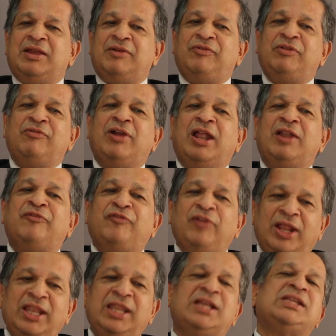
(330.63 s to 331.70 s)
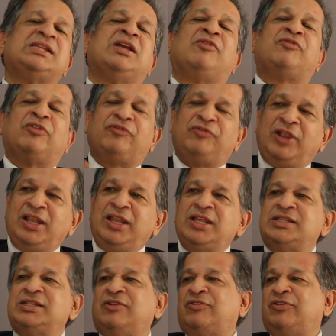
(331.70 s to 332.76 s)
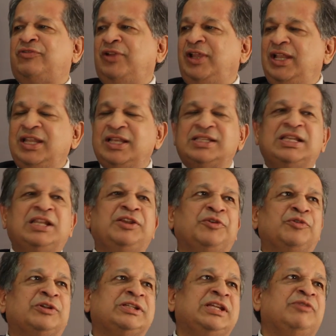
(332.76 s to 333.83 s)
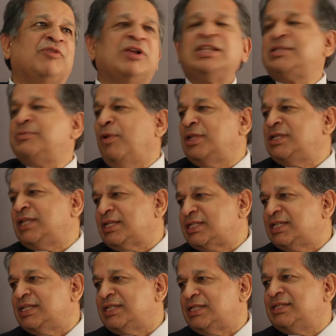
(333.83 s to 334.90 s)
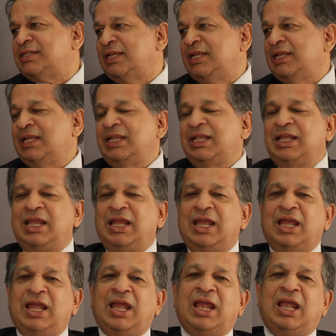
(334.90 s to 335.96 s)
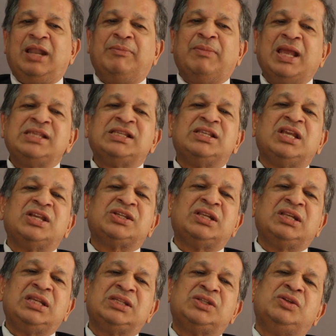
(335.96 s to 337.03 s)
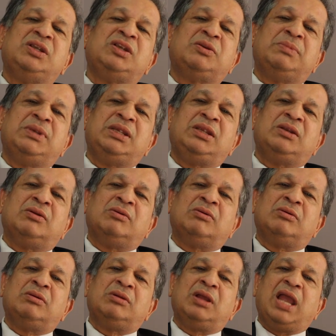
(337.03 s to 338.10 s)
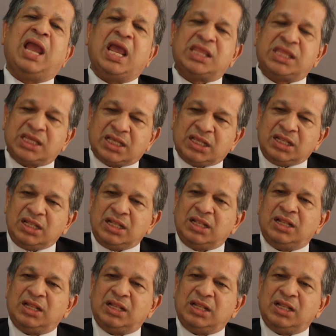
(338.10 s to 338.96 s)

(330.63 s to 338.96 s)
We've had failures after failures after failures, and you see one small success. And my suggestion is, you need to be, you know, ethical.